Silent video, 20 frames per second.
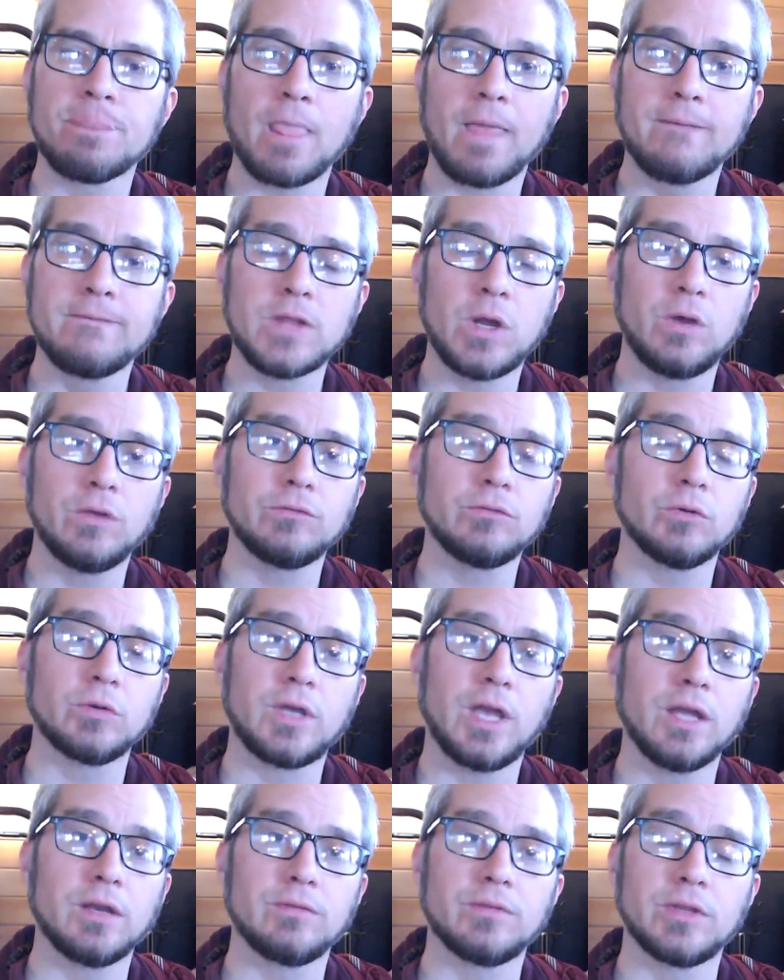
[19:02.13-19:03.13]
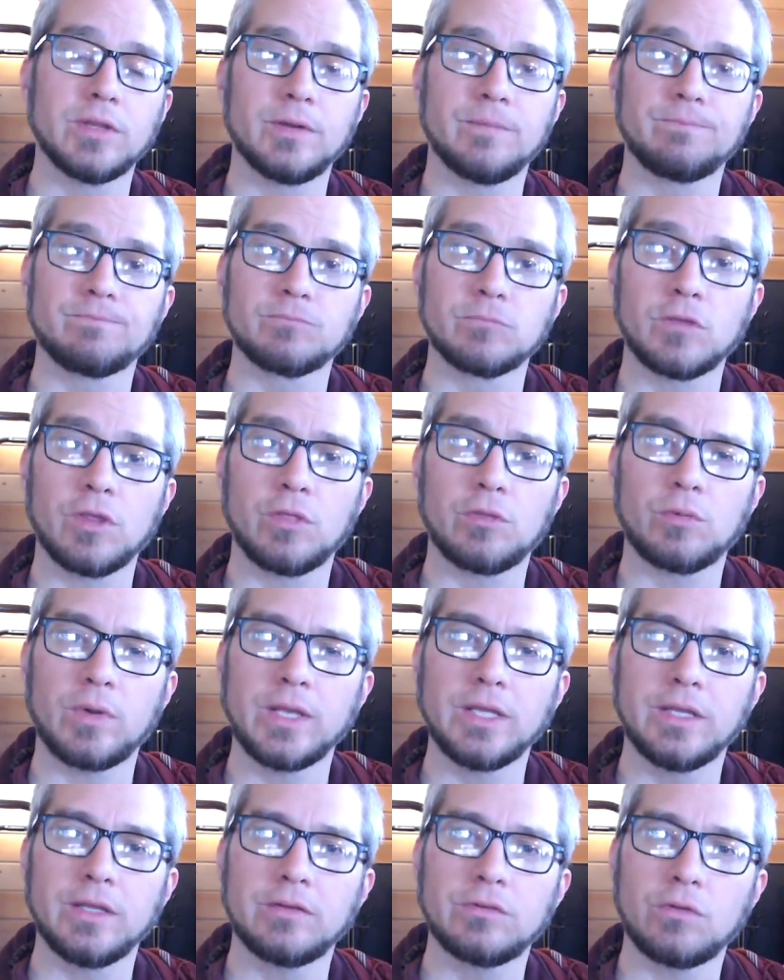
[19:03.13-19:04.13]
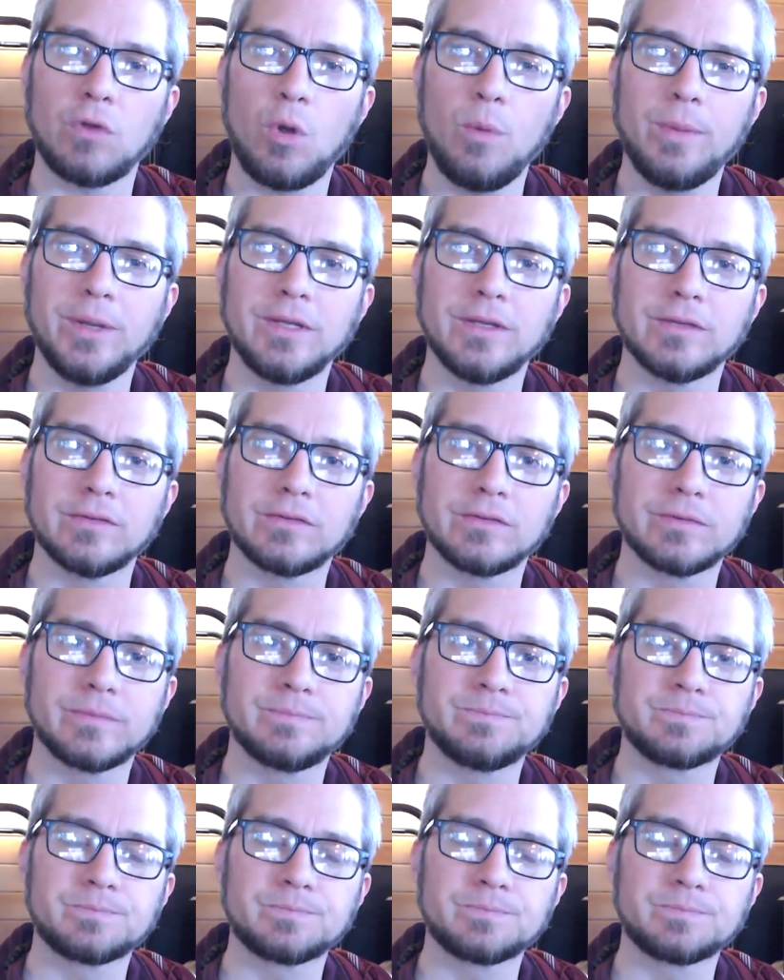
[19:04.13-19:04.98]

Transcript: and also kind of the threadless openness